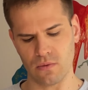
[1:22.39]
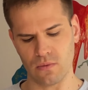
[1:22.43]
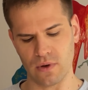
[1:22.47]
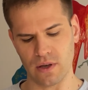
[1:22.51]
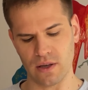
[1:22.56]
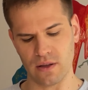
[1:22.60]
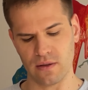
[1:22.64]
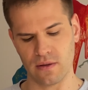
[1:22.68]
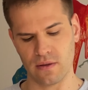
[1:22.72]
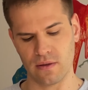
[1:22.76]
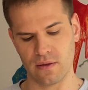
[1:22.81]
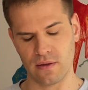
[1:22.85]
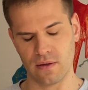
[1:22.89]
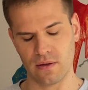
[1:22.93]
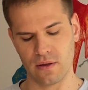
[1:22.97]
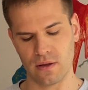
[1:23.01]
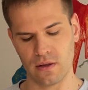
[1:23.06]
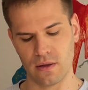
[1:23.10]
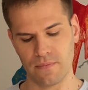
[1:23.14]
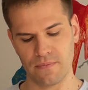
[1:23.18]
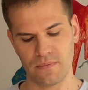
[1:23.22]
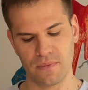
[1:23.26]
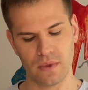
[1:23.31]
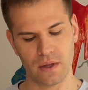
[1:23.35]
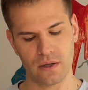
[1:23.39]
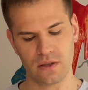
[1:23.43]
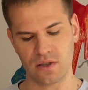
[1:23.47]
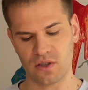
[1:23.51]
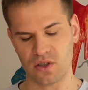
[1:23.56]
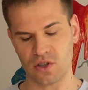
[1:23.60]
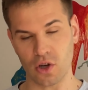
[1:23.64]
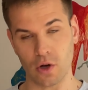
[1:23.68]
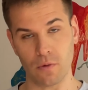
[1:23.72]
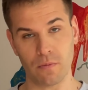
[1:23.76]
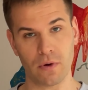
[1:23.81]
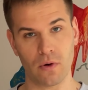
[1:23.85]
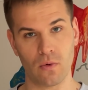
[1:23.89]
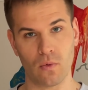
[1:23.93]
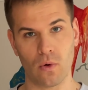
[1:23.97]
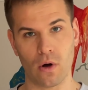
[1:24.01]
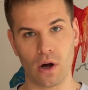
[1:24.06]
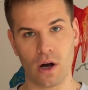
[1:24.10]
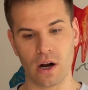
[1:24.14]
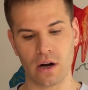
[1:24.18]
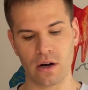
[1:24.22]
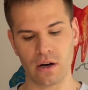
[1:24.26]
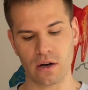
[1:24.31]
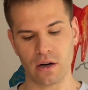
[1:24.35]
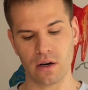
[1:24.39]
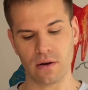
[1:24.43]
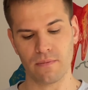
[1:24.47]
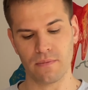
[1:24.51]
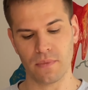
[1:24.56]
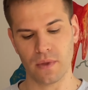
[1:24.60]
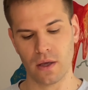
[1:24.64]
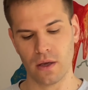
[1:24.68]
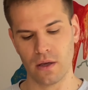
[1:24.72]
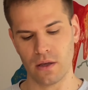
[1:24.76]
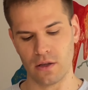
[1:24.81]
with soap and water,